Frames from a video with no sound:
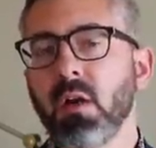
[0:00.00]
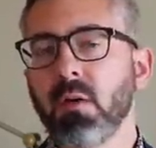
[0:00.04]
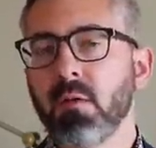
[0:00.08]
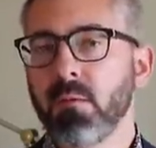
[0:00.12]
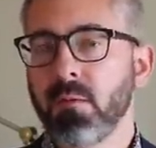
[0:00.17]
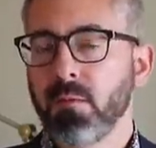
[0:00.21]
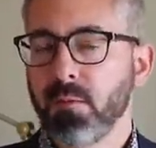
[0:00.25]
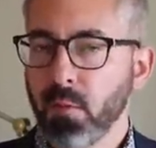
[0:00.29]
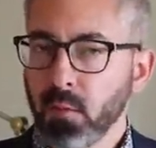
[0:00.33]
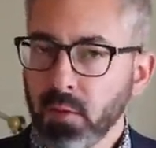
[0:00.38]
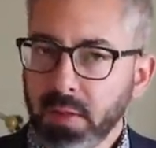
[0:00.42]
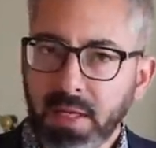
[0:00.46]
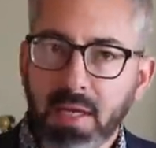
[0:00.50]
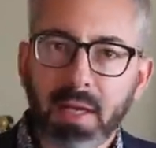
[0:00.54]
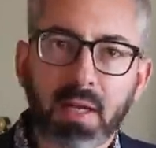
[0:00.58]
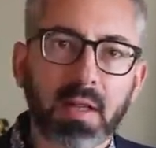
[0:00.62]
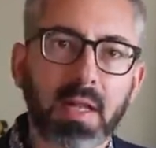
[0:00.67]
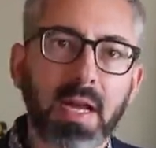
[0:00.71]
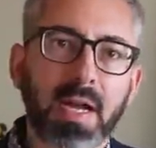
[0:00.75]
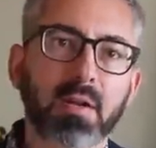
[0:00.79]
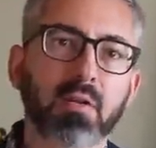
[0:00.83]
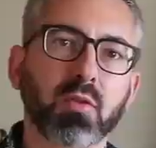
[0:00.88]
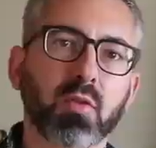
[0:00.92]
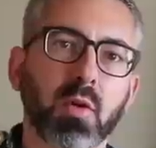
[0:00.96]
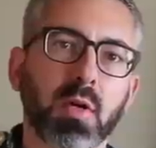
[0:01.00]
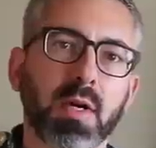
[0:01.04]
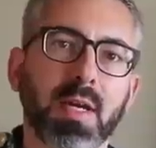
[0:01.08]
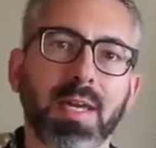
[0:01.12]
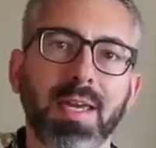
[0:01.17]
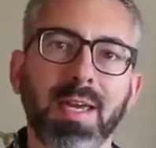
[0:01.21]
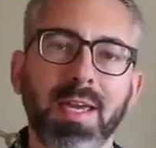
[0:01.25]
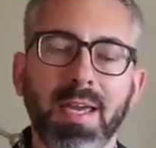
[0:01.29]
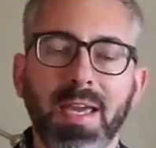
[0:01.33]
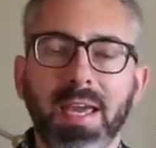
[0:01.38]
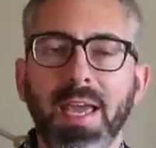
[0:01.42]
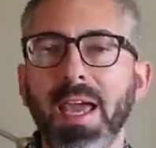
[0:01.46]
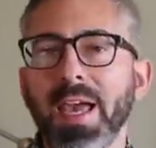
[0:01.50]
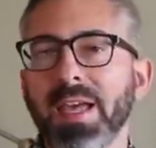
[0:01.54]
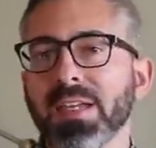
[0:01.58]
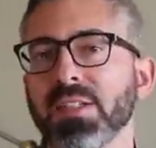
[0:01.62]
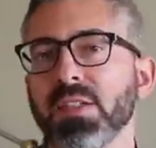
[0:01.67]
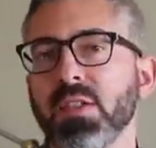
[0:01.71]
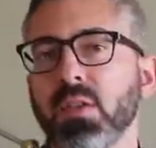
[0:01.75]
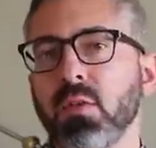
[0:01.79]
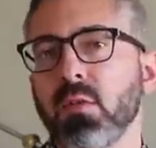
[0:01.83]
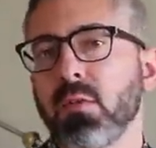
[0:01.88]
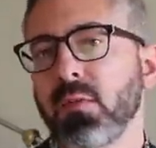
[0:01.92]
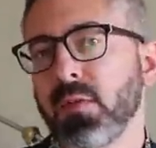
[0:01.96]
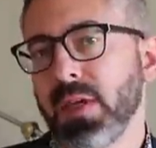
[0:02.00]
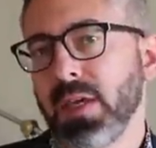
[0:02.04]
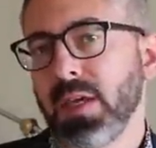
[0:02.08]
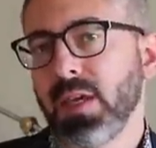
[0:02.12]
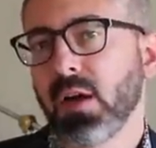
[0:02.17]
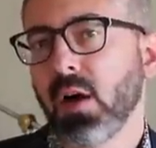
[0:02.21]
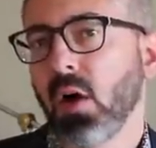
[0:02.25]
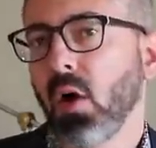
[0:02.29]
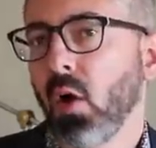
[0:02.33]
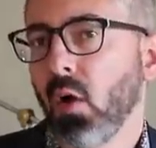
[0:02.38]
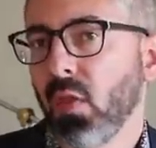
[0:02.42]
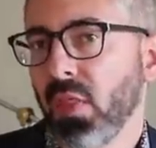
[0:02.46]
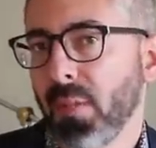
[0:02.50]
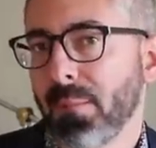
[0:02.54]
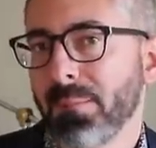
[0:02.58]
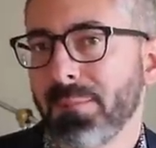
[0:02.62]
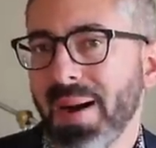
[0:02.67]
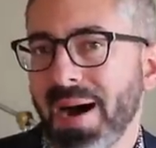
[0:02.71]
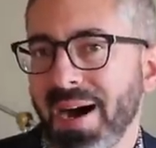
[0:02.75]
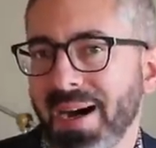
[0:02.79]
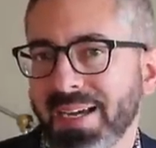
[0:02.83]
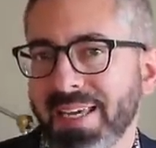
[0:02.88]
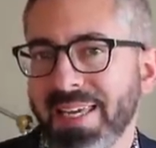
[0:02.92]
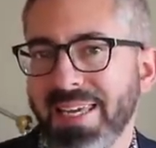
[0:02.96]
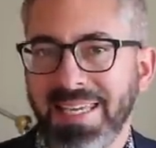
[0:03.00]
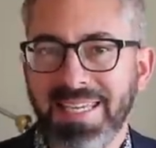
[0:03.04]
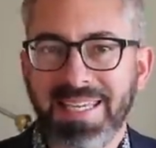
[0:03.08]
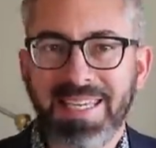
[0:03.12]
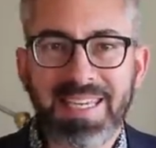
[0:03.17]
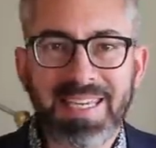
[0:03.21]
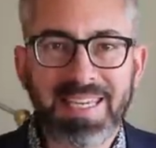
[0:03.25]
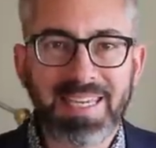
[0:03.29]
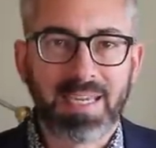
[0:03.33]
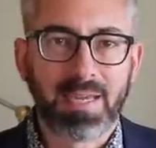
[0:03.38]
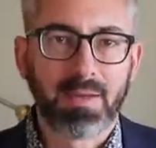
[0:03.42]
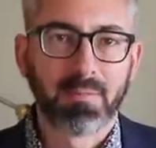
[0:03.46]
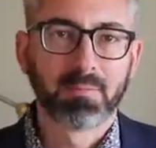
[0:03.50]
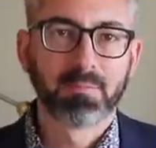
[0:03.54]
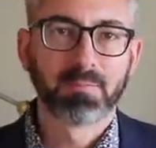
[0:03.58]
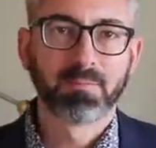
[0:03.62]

fully electric SUV called the Mach-E.